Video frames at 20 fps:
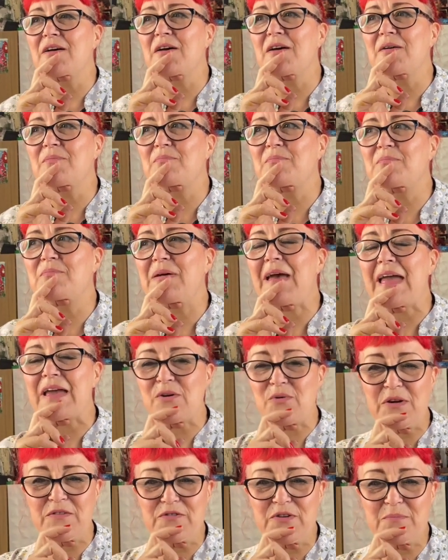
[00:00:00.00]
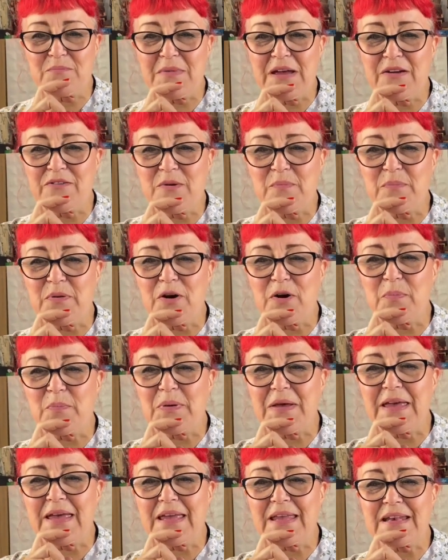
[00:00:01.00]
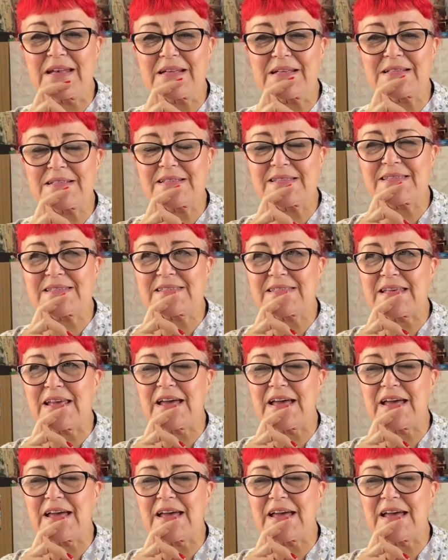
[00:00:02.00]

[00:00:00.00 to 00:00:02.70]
a penguin from Mary Poppins.